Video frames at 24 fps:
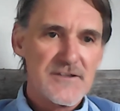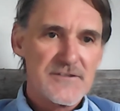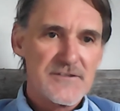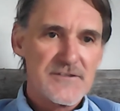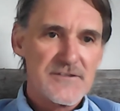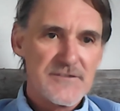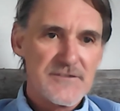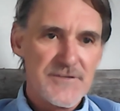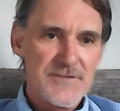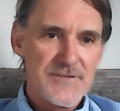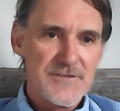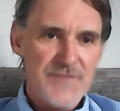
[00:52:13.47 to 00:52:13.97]

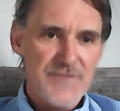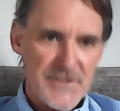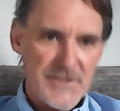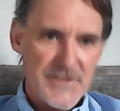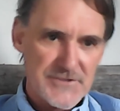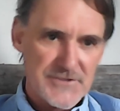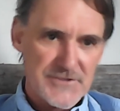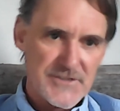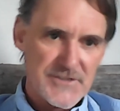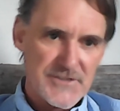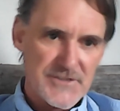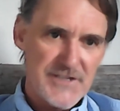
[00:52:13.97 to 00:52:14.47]
the failure
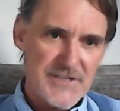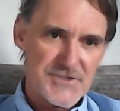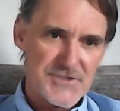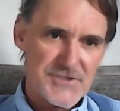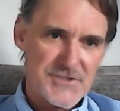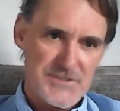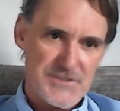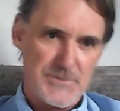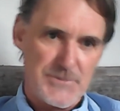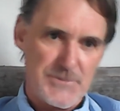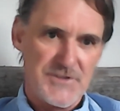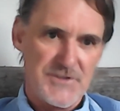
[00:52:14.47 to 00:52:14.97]
in
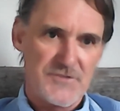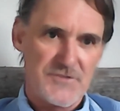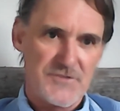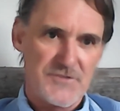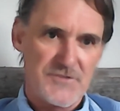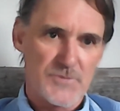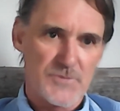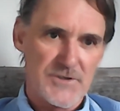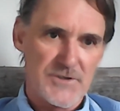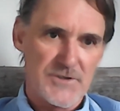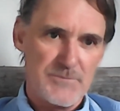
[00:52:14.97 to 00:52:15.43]
leadership in this world.